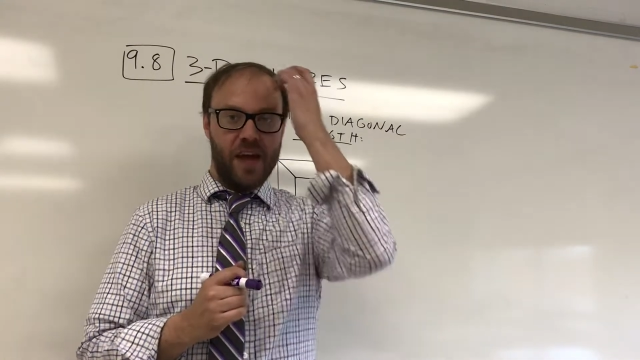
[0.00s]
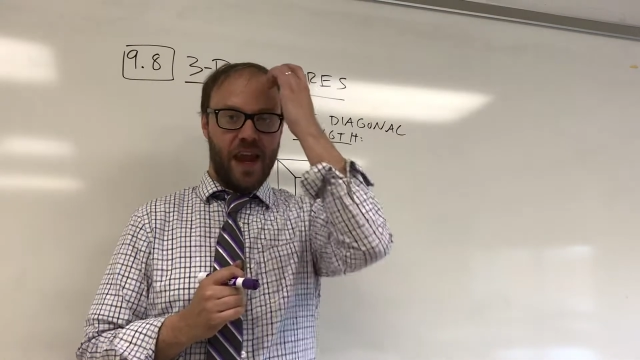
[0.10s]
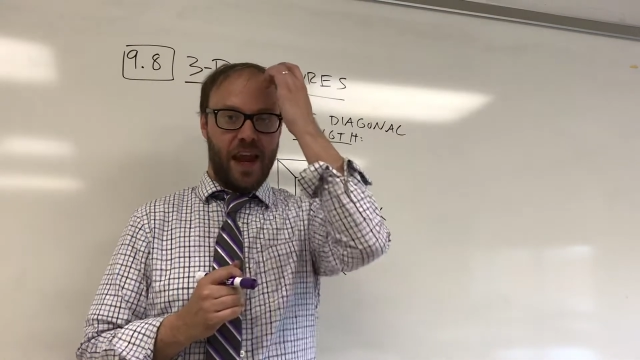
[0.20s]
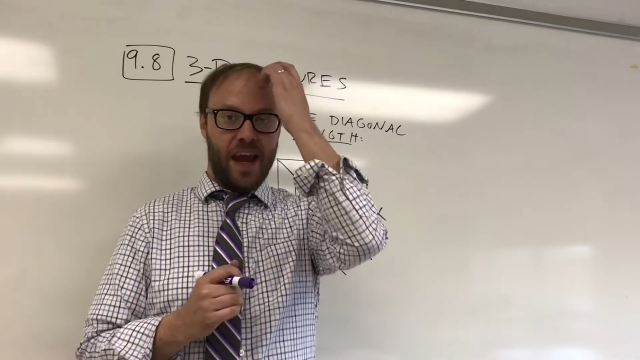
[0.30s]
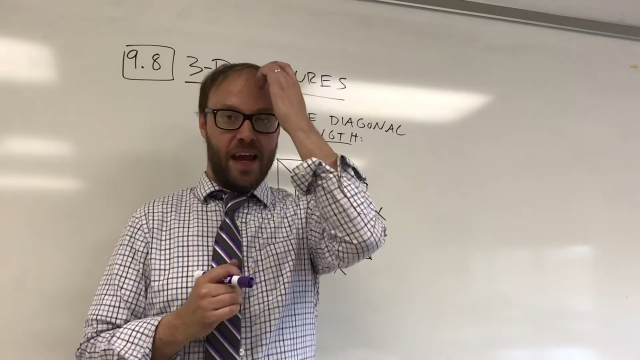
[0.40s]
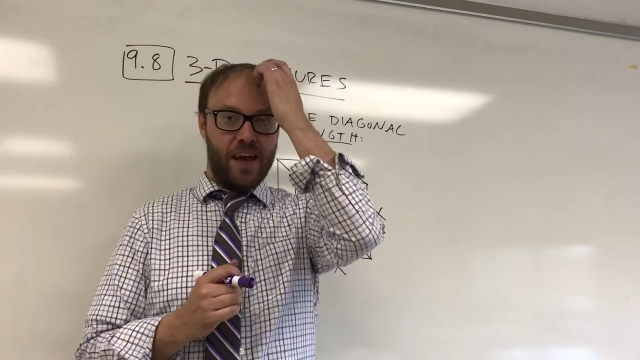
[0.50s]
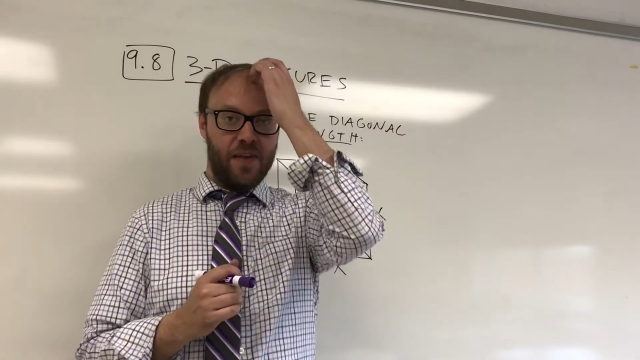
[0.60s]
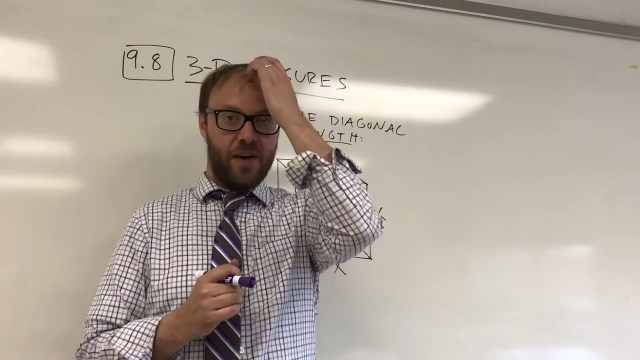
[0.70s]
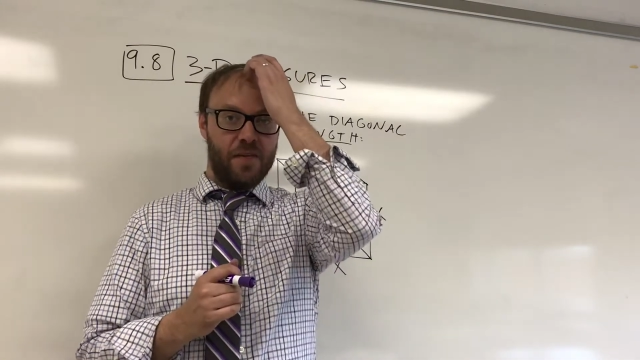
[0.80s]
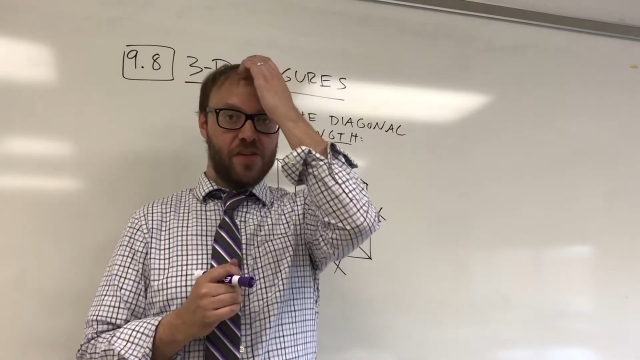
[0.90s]
and I
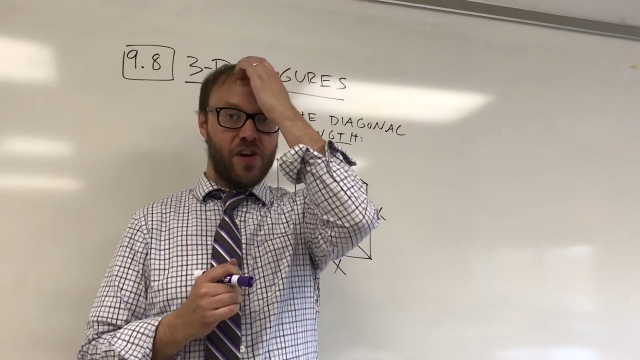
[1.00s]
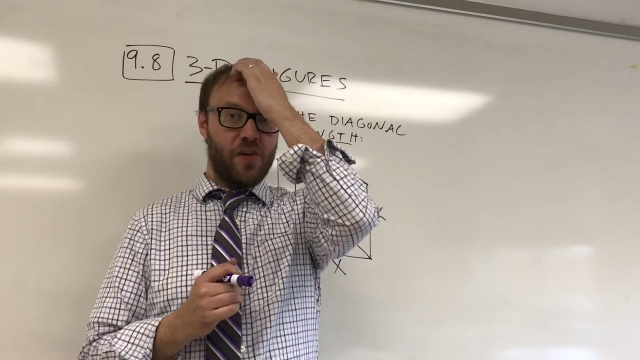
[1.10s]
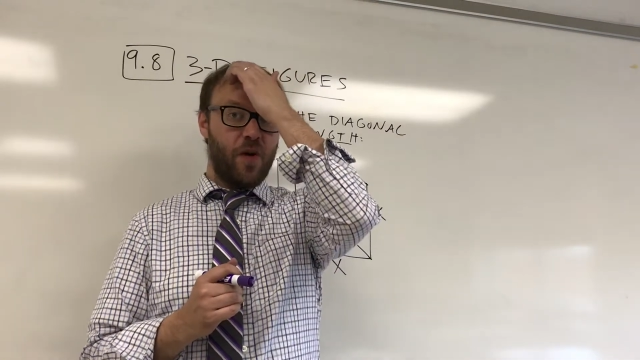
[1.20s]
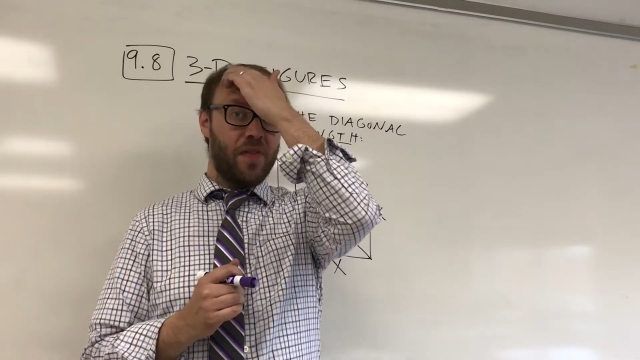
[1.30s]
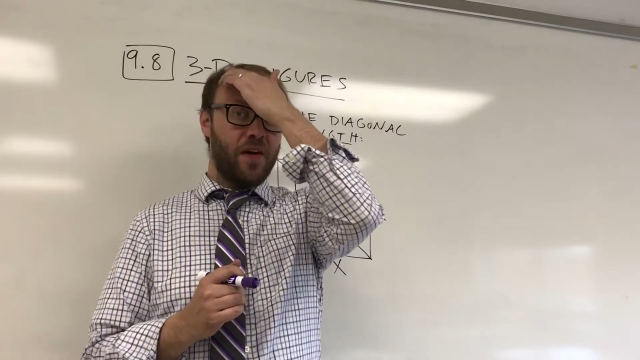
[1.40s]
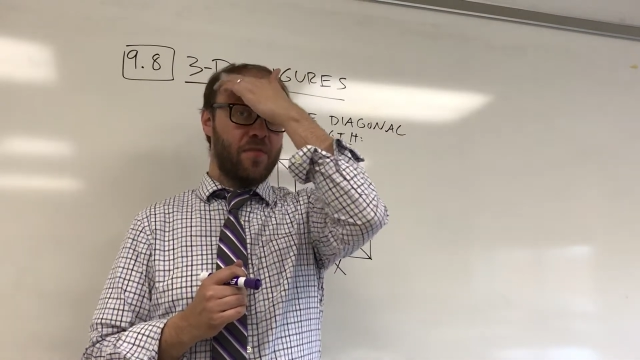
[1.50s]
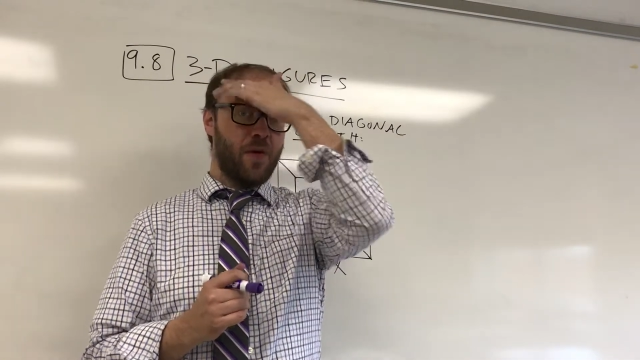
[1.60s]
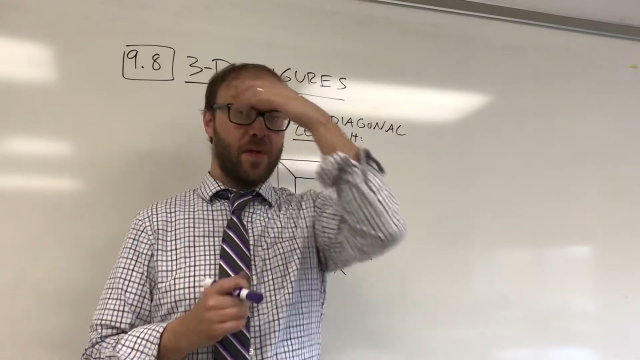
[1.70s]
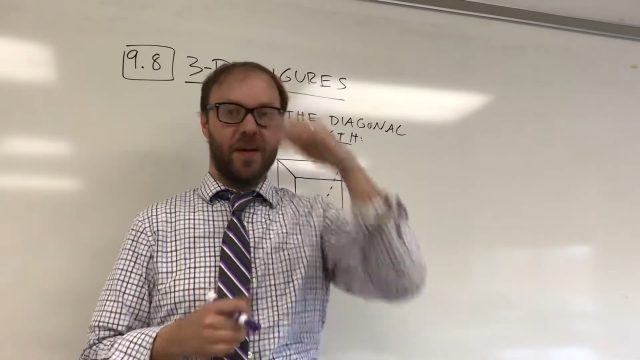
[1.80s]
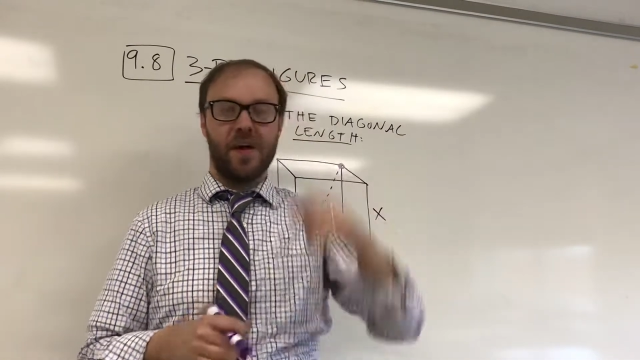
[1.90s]
thought I would show you where that
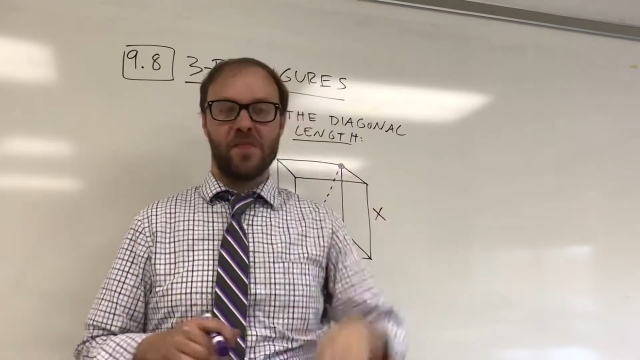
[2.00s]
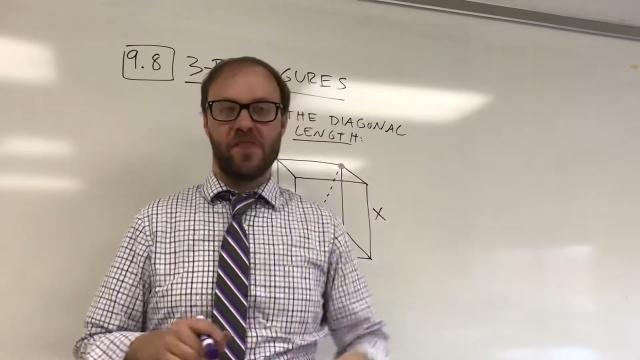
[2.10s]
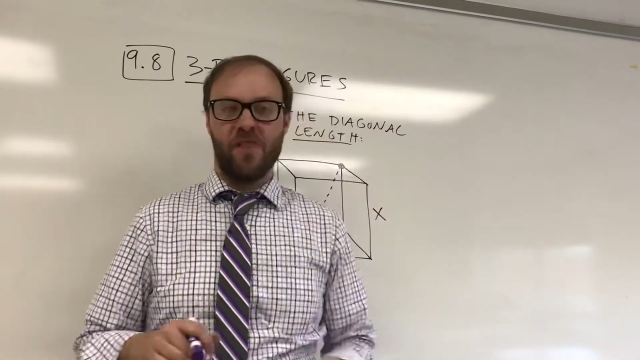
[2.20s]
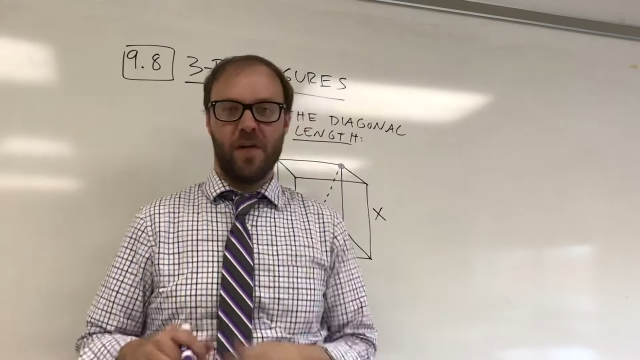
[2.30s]
formula comes from.